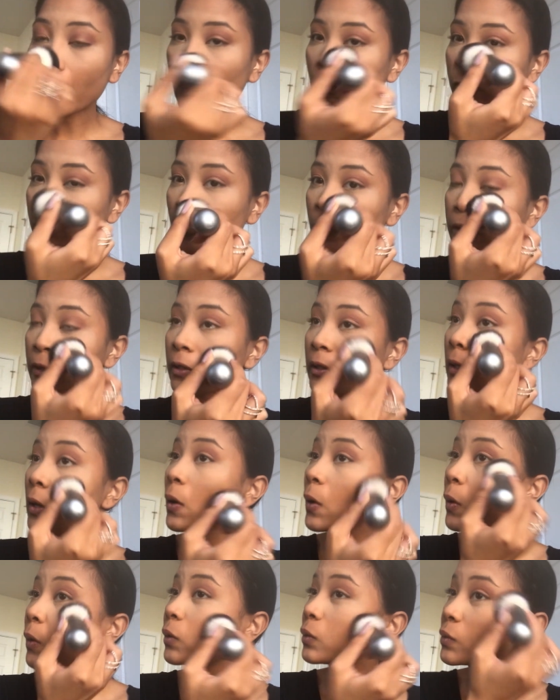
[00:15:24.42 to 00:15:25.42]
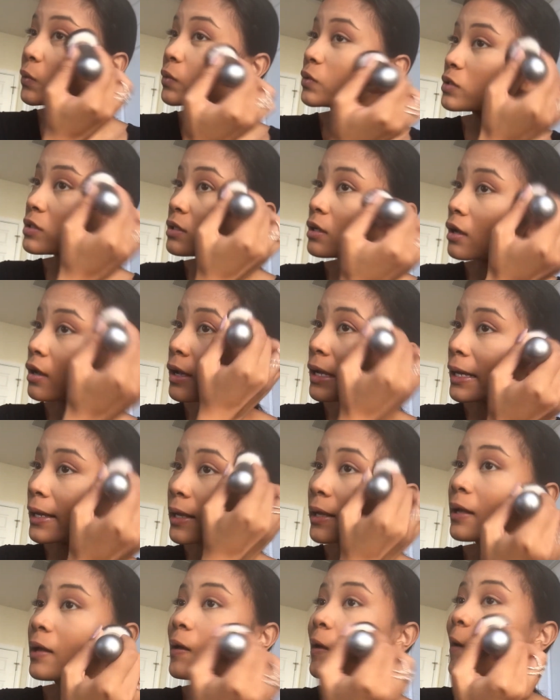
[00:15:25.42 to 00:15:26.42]
over the nose.
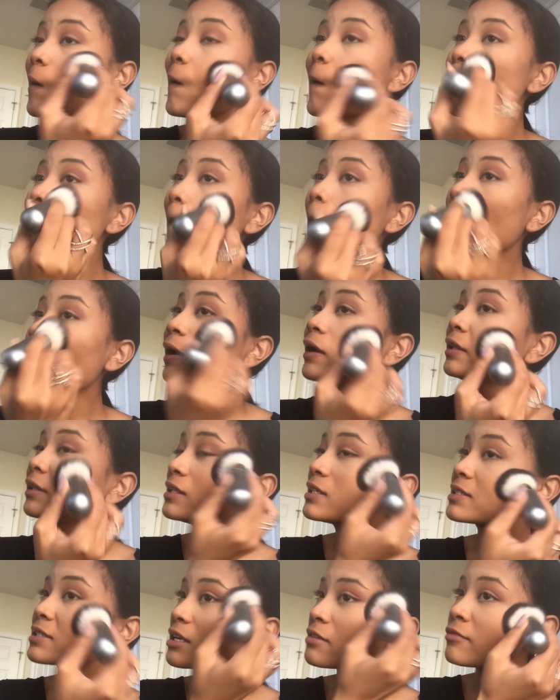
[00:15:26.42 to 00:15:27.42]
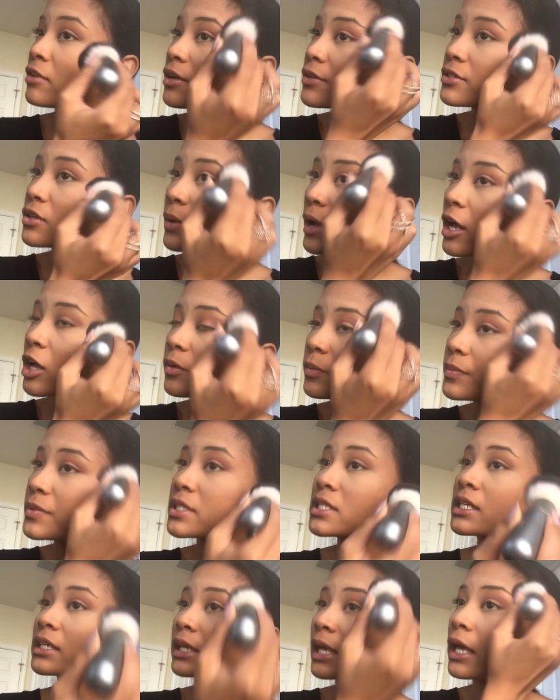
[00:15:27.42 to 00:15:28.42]
And this stuff also helps
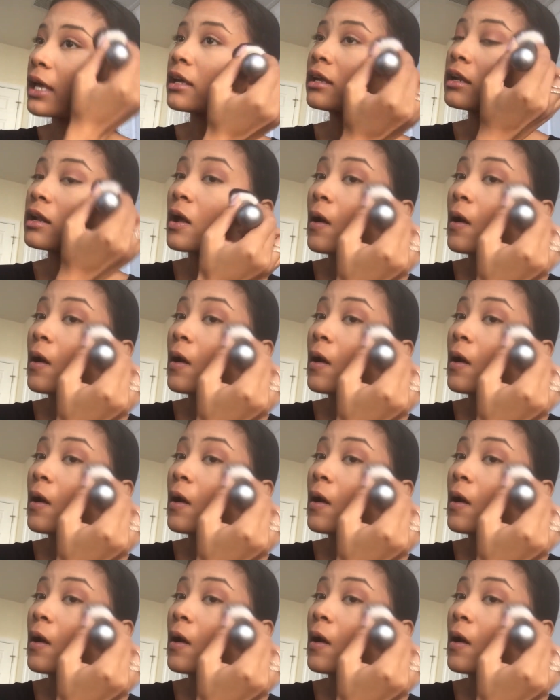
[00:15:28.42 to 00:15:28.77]
to get